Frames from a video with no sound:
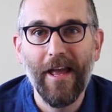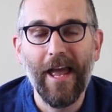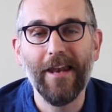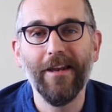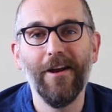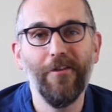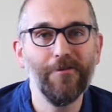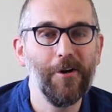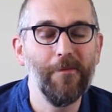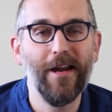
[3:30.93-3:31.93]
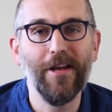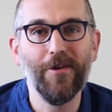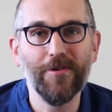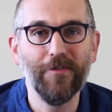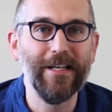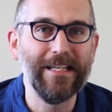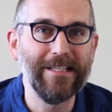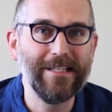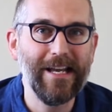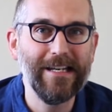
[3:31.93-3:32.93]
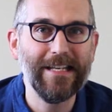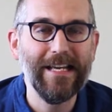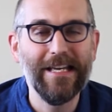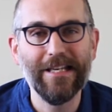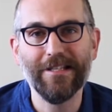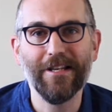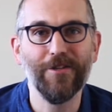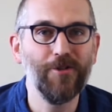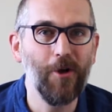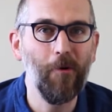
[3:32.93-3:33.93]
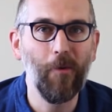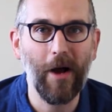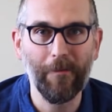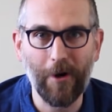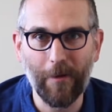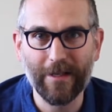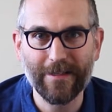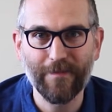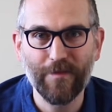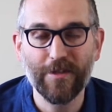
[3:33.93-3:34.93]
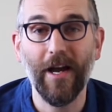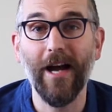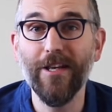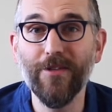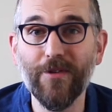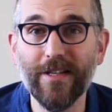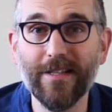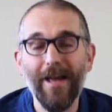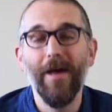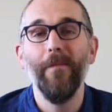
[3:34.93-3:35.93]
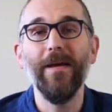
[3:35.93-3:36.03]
And another term that I use for insight is so what moments. So how do you do this?